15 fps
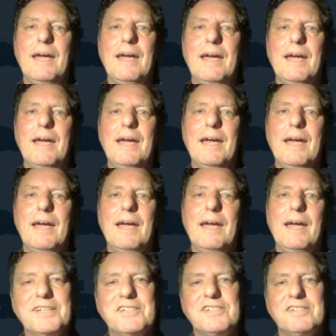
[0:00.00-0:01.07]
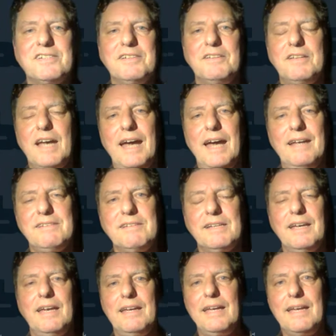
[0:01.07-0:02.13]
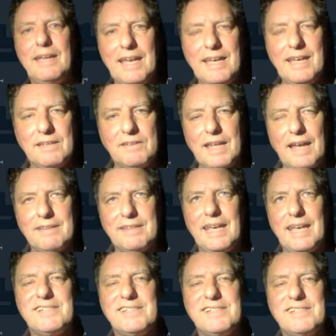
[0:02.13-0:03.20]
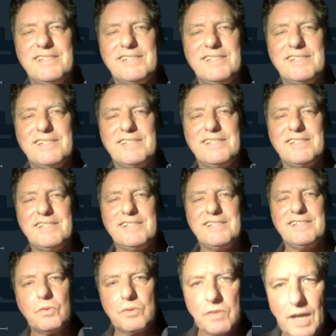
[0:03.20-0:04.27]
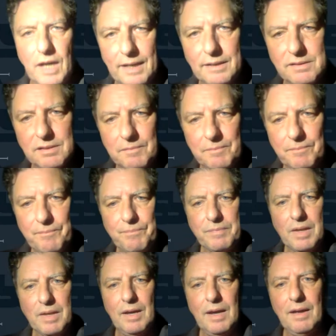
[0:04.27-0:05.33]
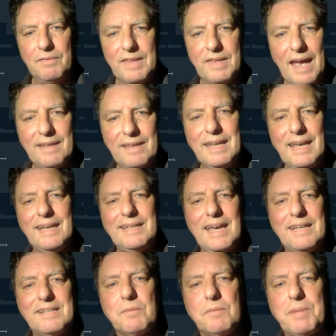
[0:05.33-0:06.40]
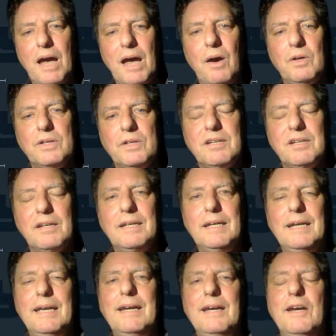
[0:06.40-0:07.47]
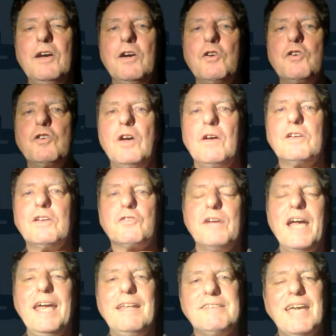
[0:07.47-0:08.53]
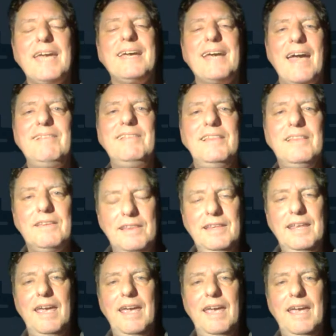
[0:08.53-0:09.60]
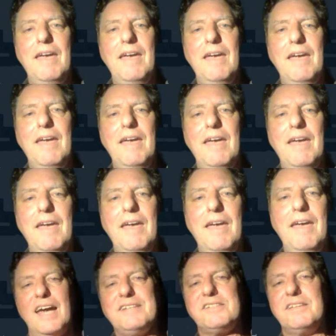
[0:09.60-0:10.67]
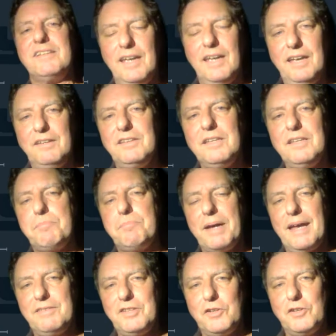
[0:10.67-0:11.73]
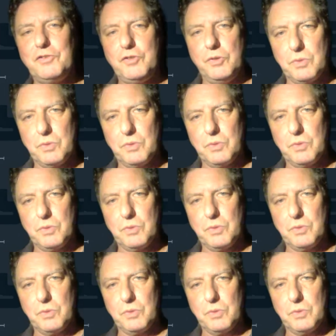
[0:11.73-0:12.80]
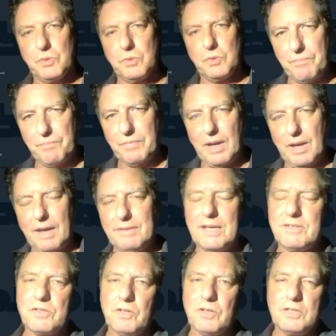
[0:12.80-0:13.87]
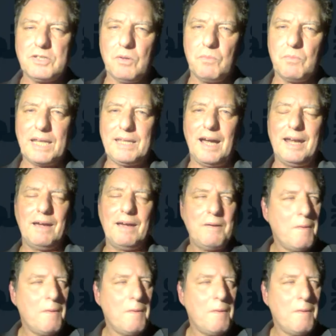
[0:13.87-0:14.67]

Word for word: business that exists in its own right, then it is about creating and leaving it as an independent unit. And this is also when I